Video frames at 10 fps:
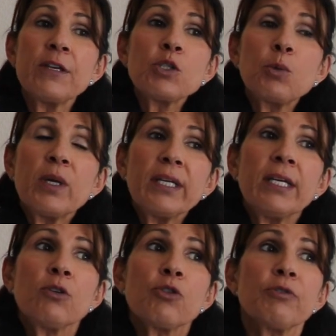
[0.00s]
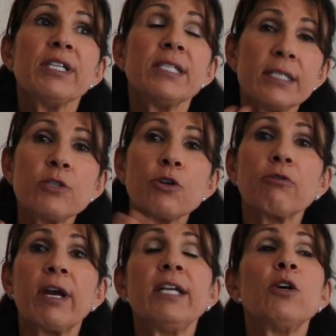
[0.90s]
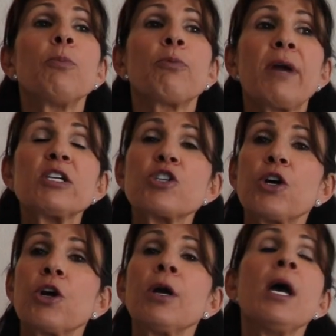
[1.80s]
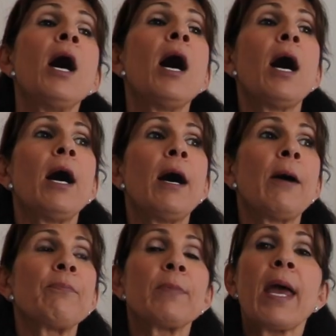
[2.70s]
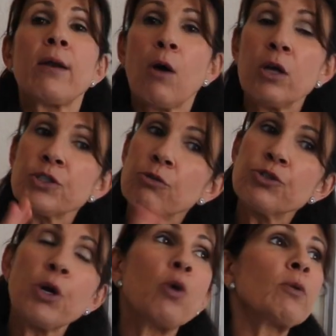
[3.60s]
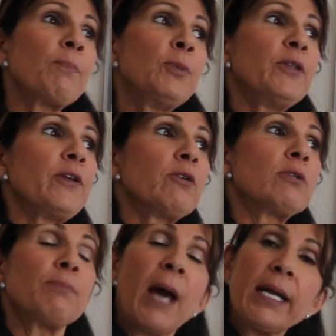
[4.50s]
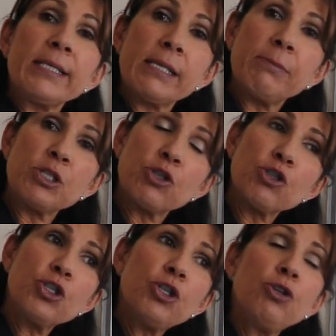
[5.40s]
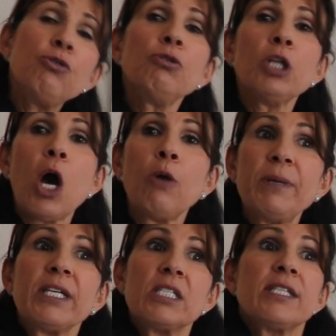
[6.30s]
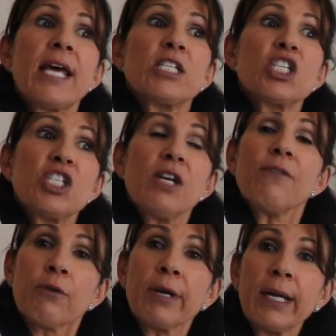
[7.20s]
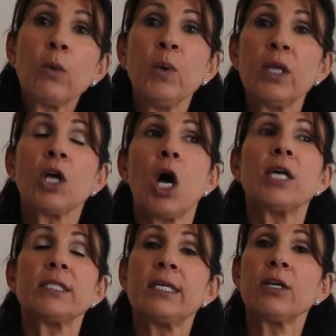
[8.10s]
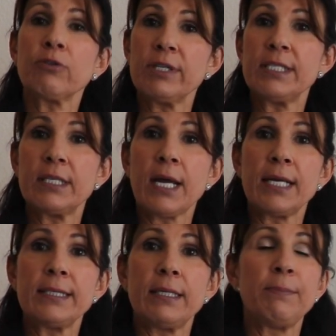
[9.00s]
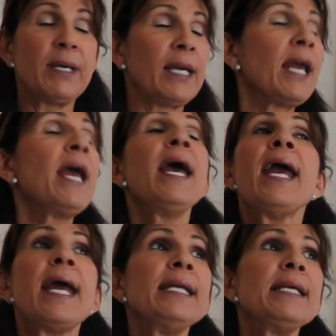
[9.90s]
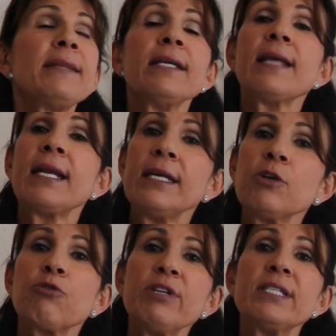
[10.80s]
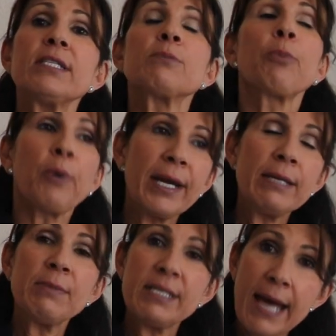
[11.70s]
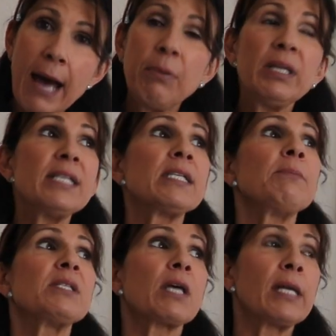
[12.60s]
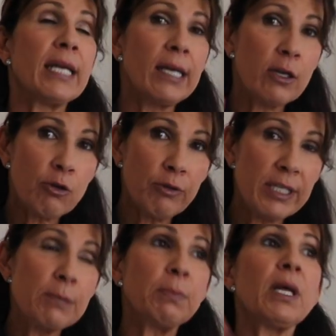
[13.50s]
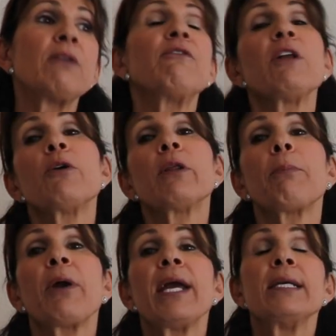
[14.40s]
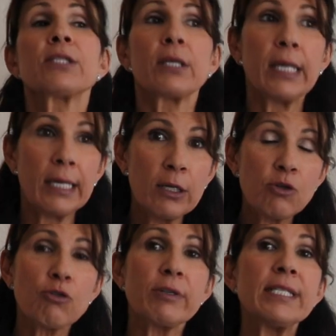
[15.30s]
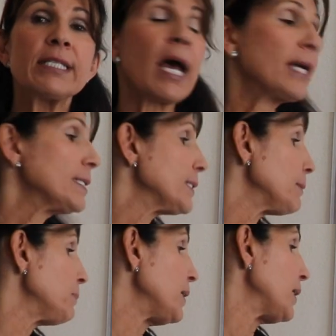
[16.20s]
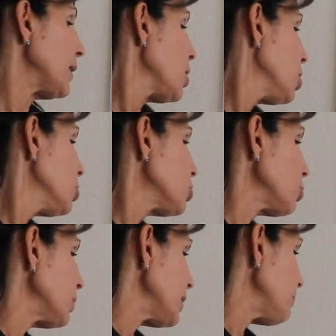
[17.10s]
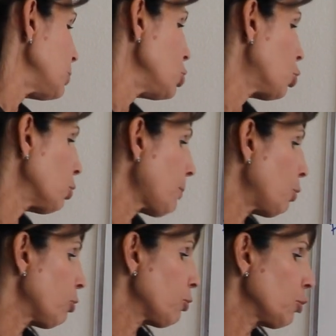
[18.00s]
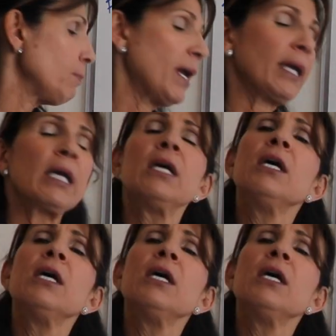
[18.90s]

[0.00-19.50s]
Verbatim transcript: This will increase intracranial pressure. And also don't put their body temperature too low, because that shivering will cause an increase in ICP. Anything that increases brain metabolism is going to increase blood flow to the brain, is going to increase ICP. So keep normothermic.